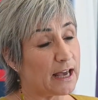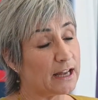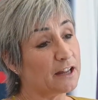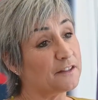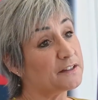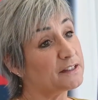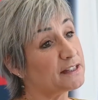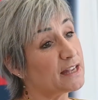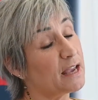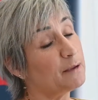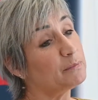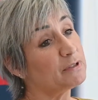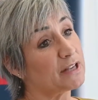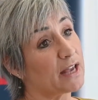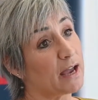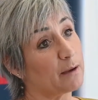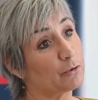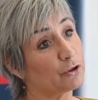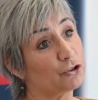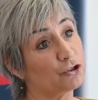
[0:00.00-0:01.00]
And at the same
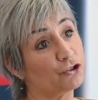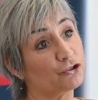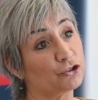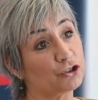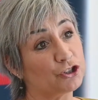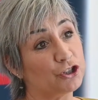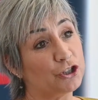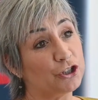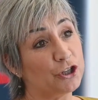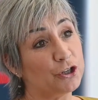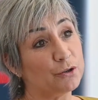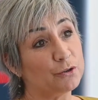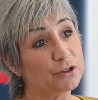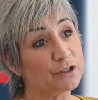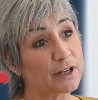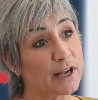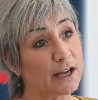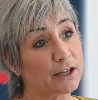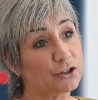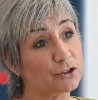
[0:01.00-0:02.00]
time, Construction News
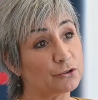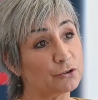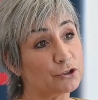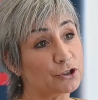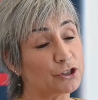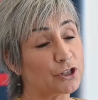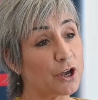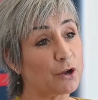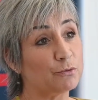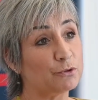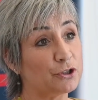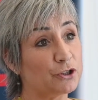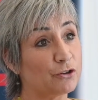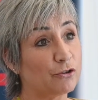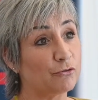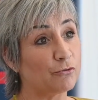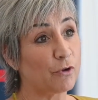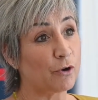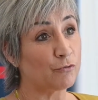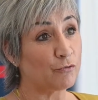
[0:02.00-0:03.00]
had also done
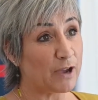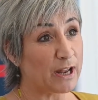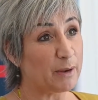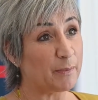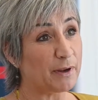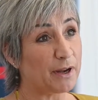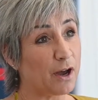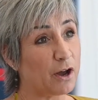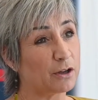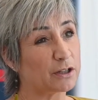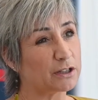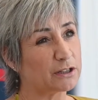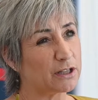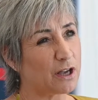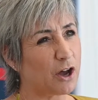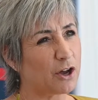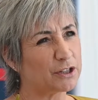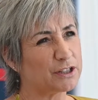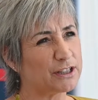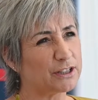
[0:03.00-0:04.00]
a really good
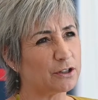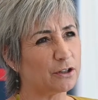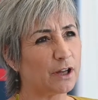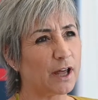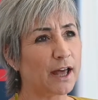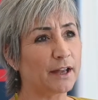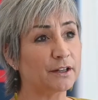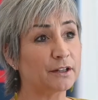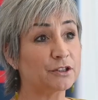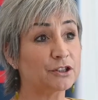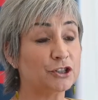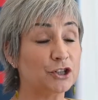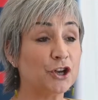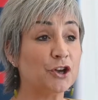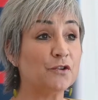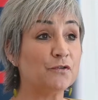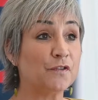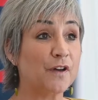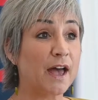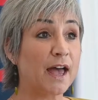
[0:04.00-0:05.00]
article and a
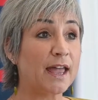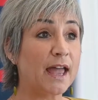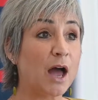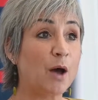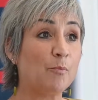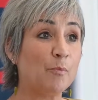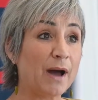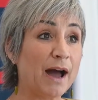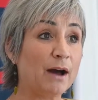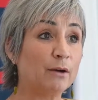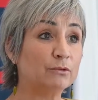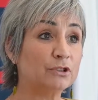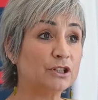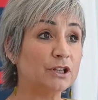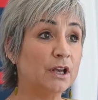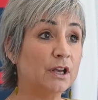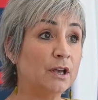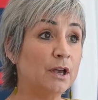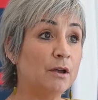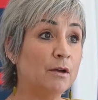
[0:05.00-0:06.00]
survey
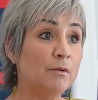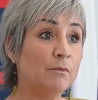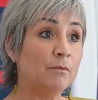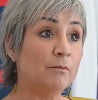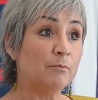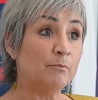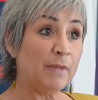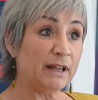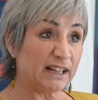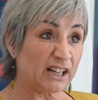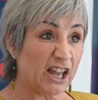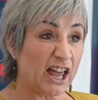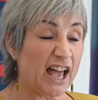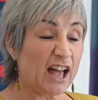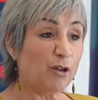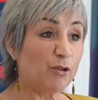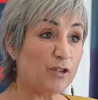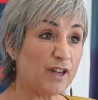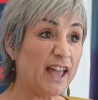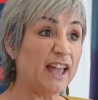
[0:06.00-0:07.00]
about mental
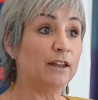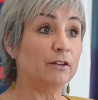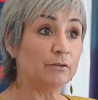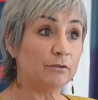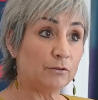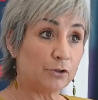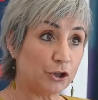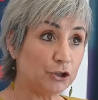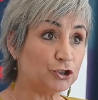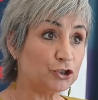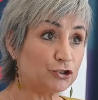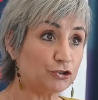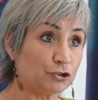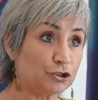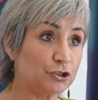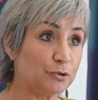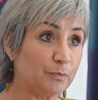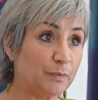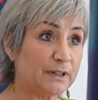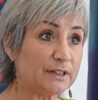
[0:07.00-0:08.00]
health in
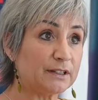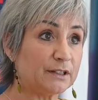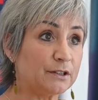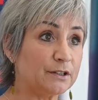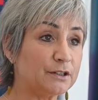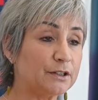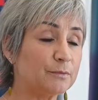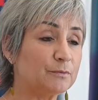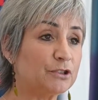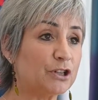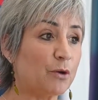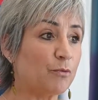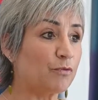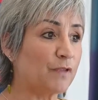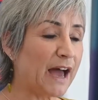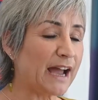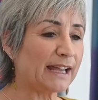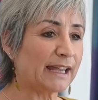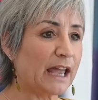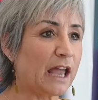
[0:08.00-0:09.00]
construction business. So
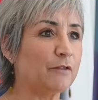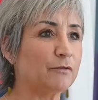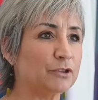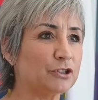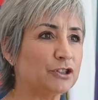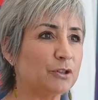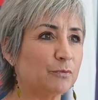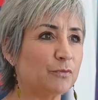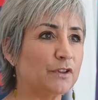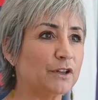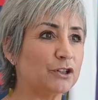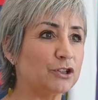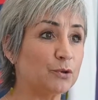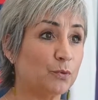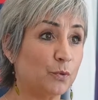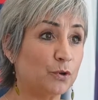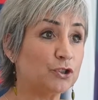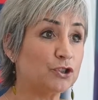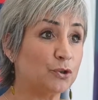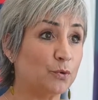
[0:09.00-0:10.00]
that gave us
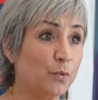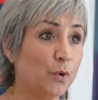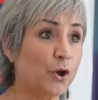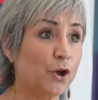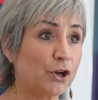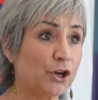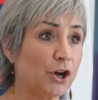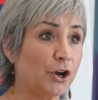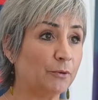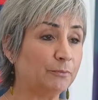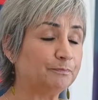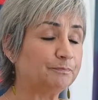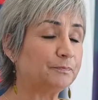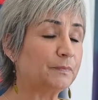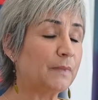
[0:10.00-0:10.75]
something to work on.